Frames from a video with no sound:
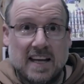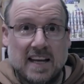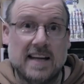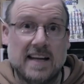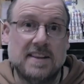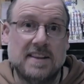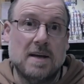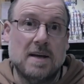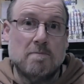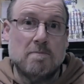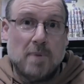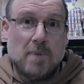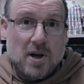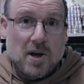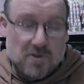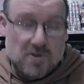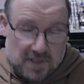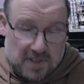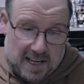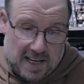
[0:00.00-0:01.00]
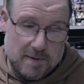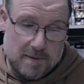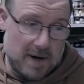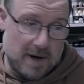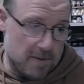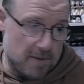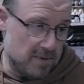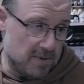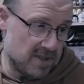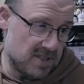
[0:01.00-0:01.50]
and they both come
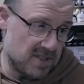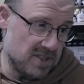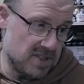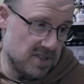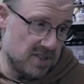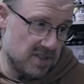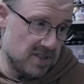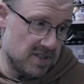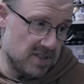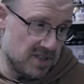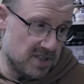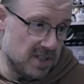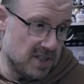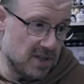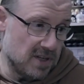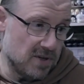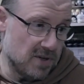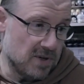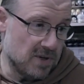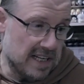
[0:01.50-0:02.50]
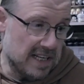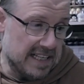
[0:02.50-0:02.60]
up to Tulu